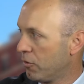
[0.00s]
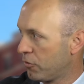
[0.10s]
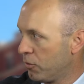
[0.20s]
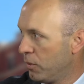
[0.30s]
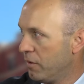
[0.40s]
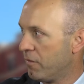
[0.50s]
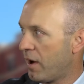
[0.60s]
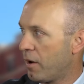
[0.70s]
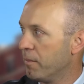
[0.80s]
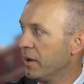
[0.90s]
school
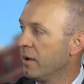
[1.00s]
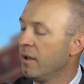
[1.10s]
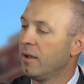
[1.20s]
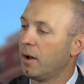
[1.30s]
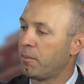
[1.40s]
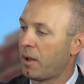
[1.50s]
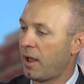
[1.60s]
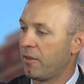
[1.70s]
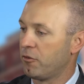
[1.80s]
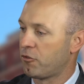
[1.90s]
environment, apply
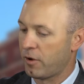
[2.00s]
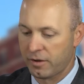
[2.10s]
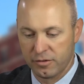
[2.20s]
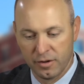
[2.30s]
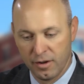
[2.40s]
those tricks,